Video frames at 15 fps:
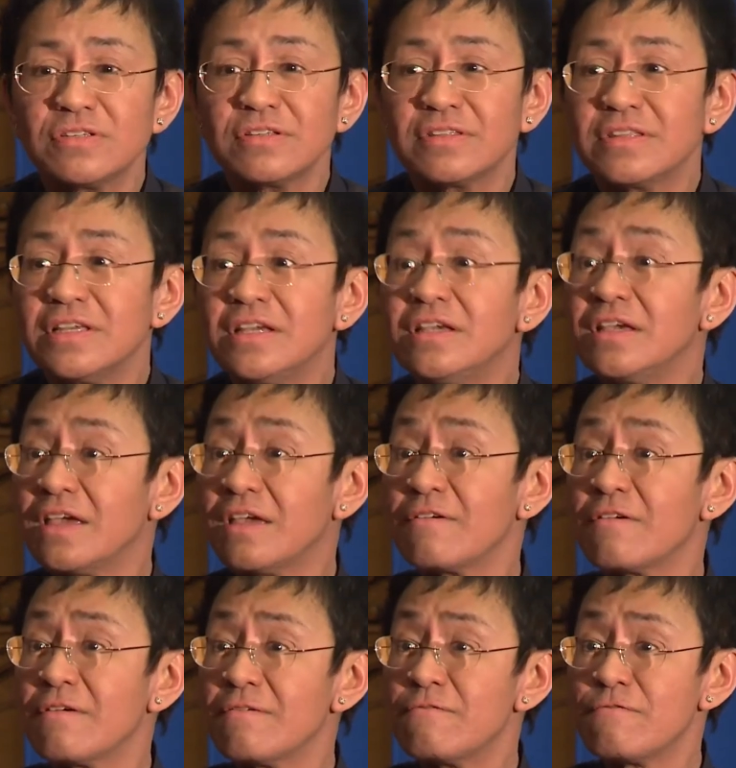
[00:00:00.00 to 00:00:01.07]
to
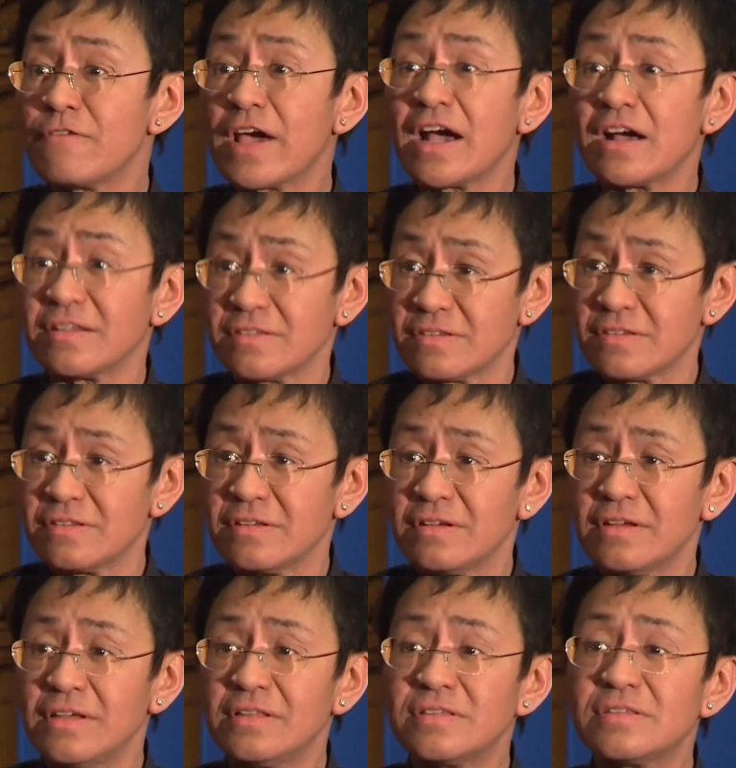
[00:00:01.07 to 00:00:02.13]
thinking fast
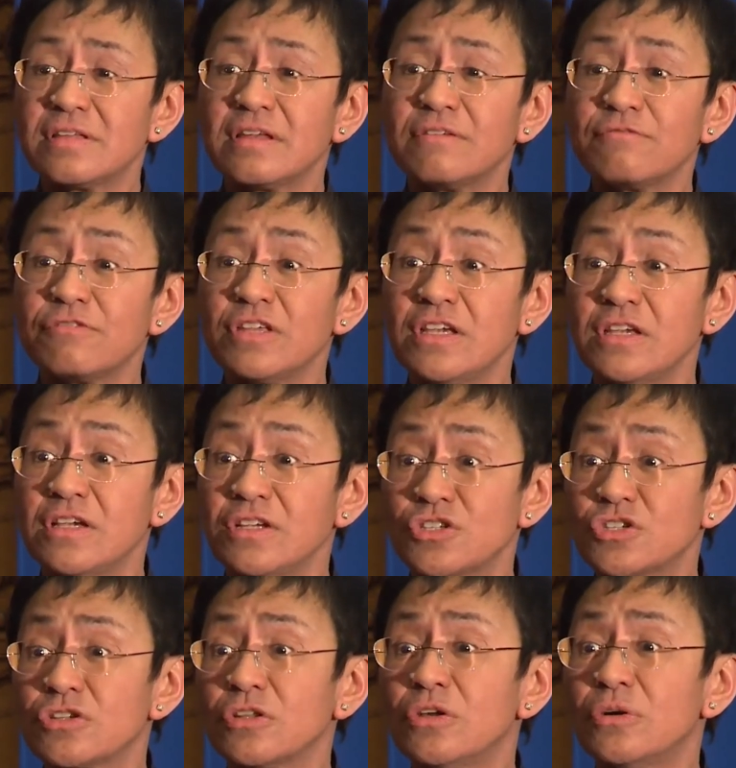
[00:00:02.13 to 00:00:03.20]
instead of thinking
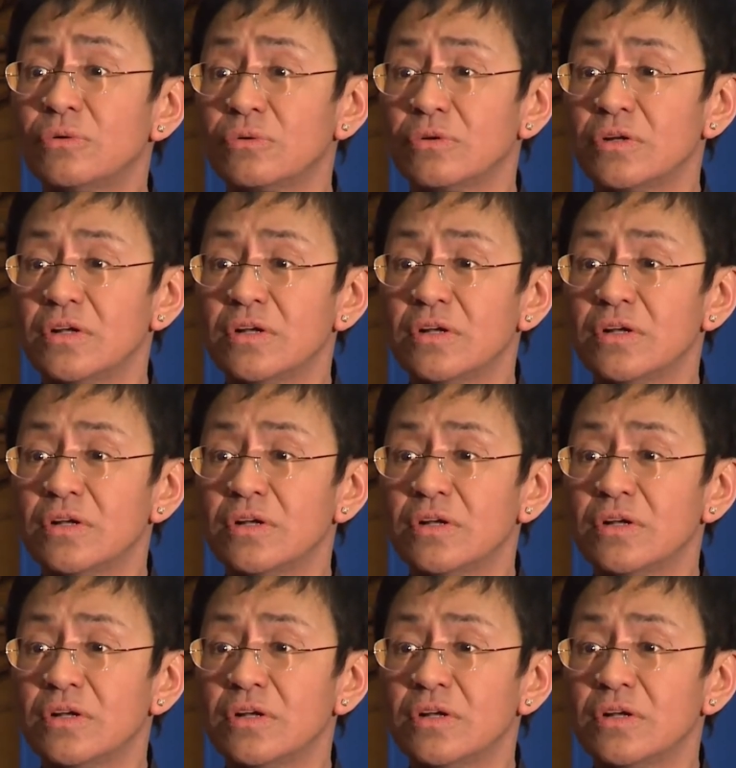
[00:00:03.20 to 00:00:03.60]
slow.